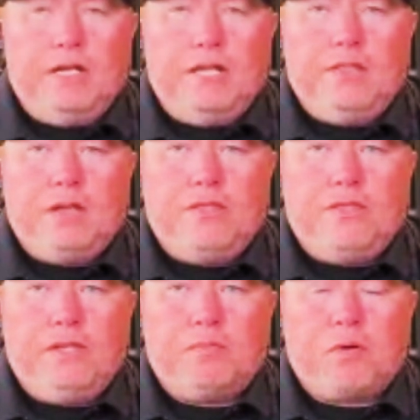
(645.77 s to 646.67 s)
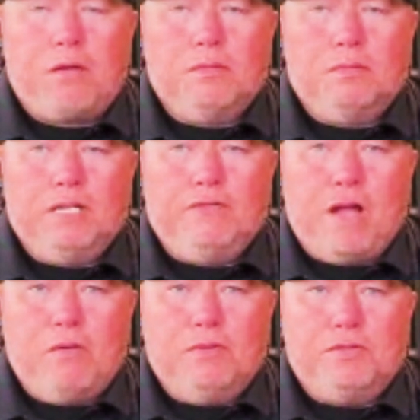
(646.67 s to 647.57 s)
I, I think probably if
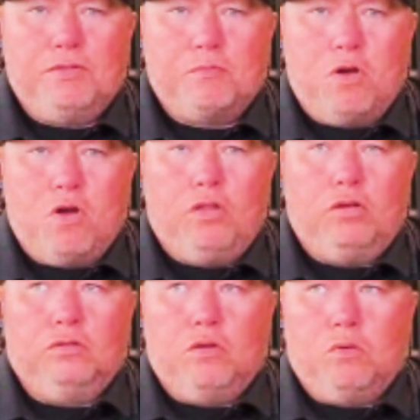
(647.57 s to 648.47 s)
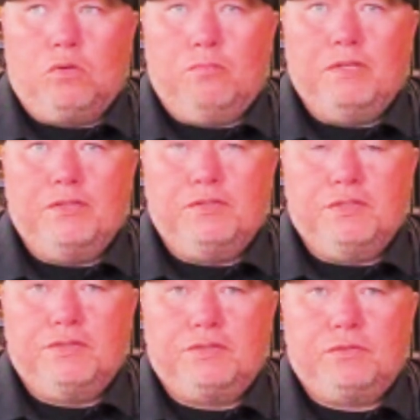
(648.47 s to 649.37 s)
I was a small or local
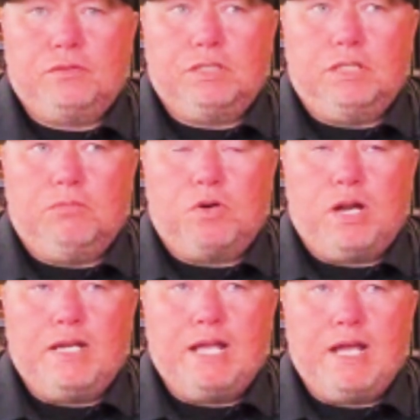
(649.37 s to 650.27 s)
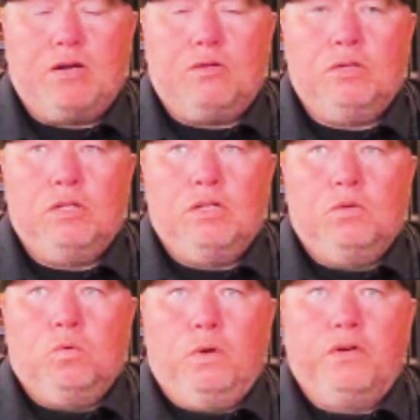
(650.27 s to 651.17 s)
business um, right now,
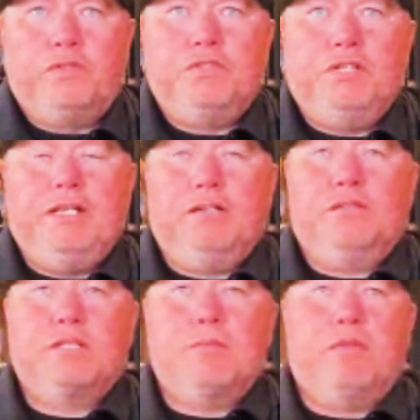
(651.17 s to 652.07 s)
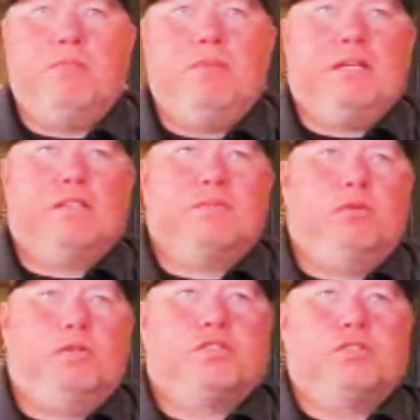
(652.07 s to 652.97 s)
we're seeing some of the biggest
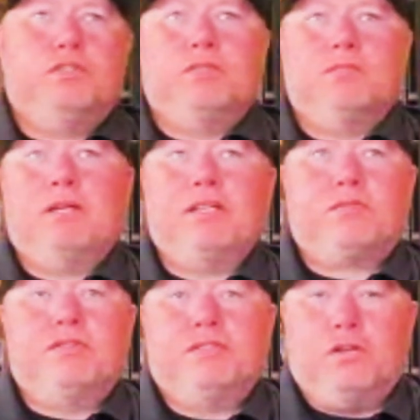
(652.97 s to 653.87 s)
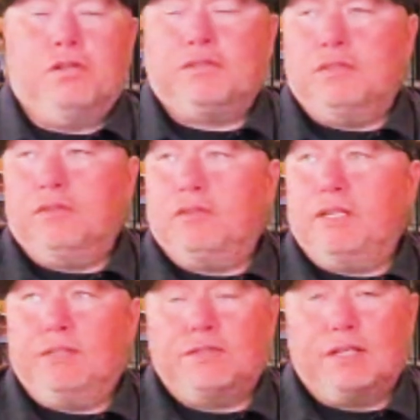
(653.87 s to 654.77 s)
pushes and best results in
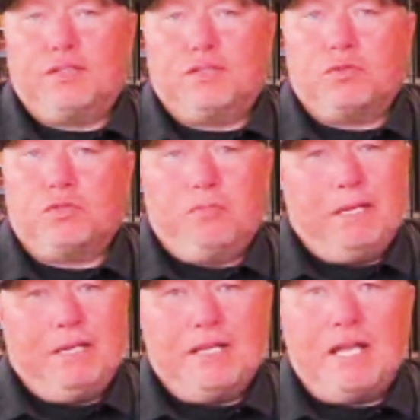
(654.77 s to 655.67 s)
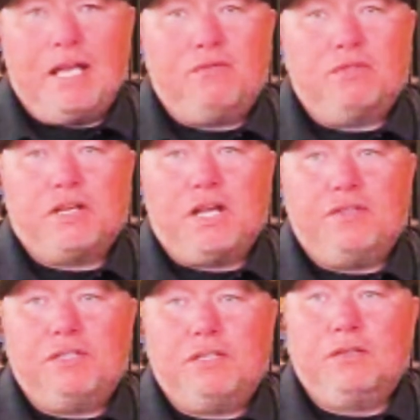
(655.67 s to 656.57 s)
things like social media
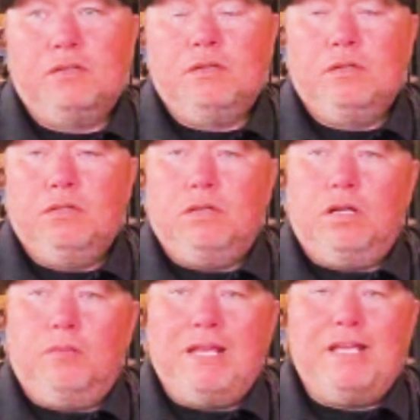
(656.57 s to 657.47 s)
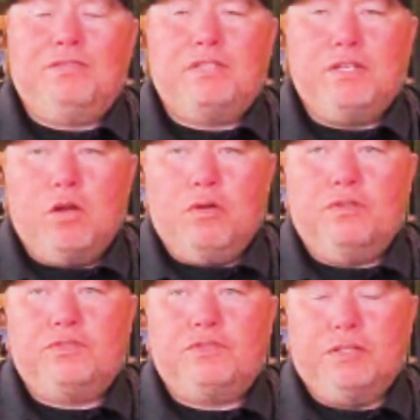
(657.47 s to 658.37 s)
advertising. Mm -hmm um, SEO
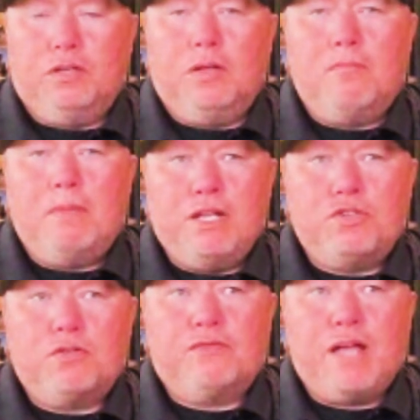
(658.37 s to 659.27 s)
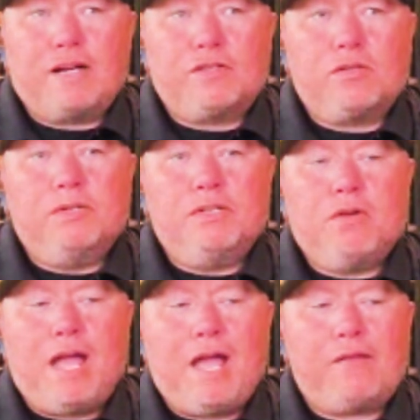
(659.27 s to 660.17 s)
is still a major factor, but you
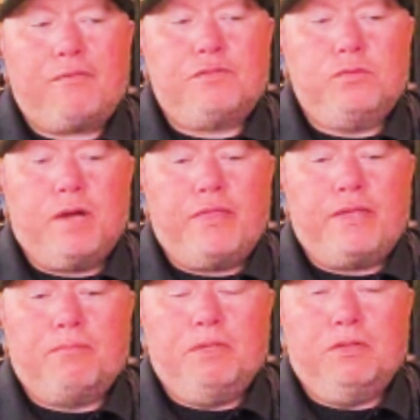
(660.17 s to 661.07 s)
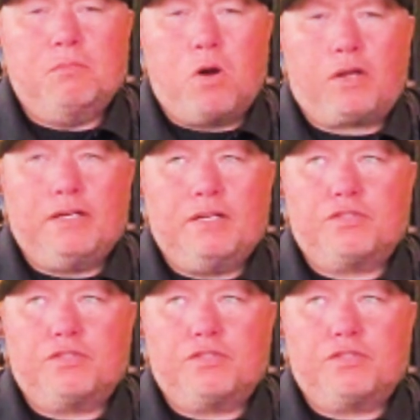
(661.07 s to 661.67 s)
have to, I think, build a marketing